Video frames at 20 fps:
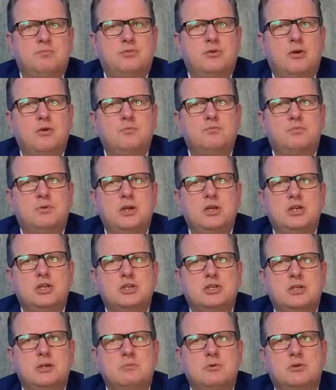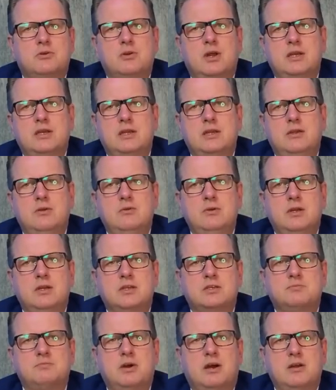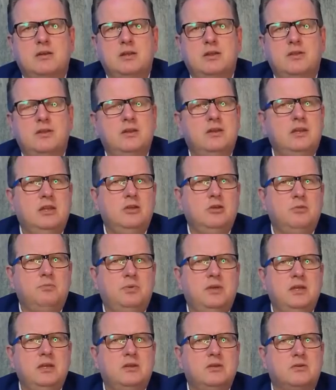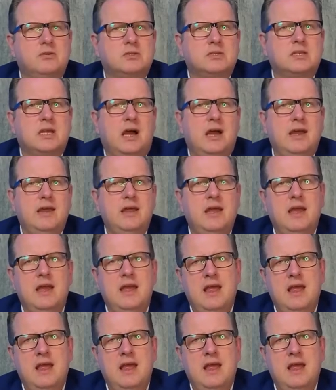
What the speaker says: pro-British Democratic Unionist Party, the DUP, told Sky